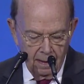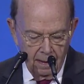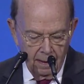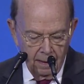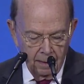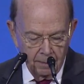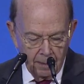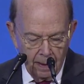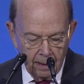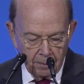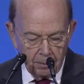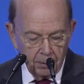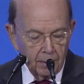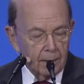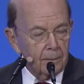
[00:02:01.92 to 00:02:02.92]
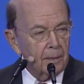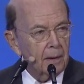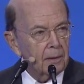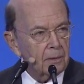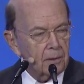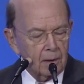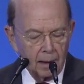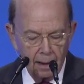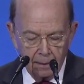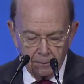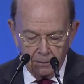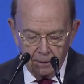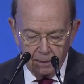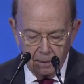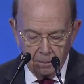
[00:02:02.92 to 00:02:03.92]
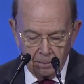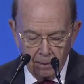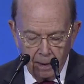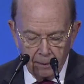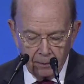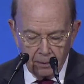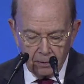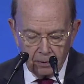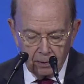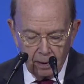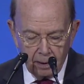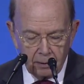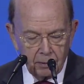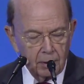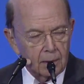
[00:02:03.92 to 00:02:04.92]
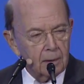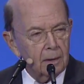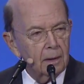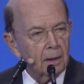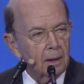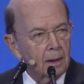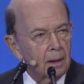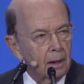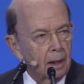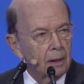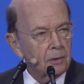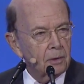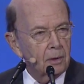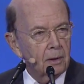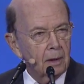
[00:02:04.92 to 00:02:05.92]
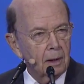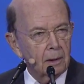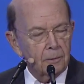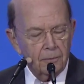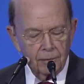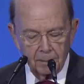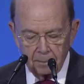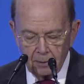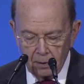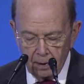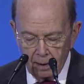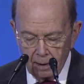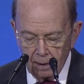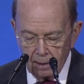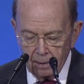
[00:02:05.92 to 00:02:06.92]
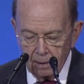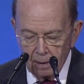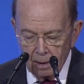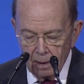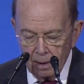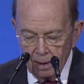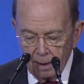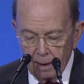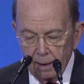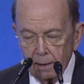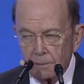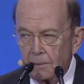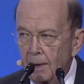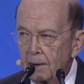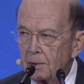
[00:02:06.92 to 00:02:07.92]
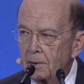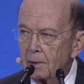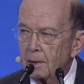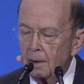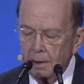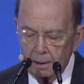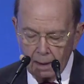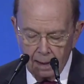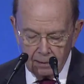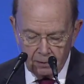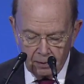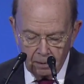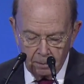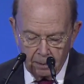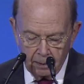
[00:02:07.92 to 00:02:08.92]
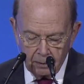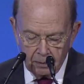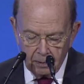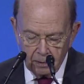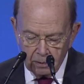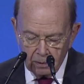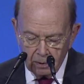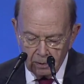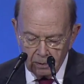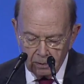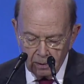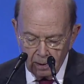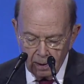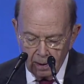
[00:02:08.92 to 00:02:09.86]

in my previous life in the private sector, as you heard from John, I invested in lots of businesses.